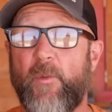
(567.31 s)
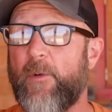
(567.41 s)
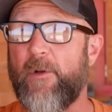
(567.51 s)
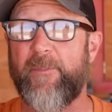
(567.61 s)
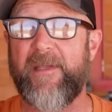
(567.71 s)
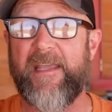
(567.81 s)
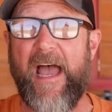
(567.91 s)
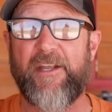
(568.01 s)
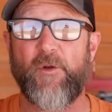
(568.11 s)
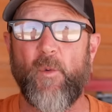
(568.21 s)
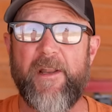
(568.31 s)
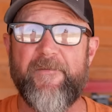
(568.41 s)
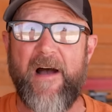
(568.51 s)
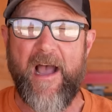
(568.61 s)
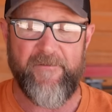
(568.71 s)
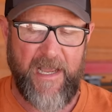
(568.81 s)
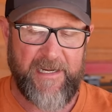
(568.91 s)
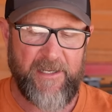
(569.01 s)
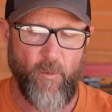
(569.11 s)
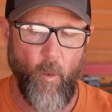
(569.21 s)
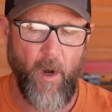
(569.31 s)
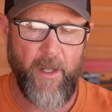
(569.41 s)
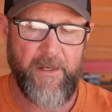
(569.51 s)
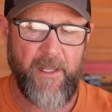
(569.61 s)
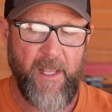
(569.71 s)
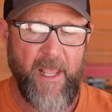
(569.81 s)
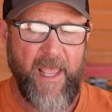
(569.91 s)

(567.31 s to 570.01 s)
we would be at 25.91,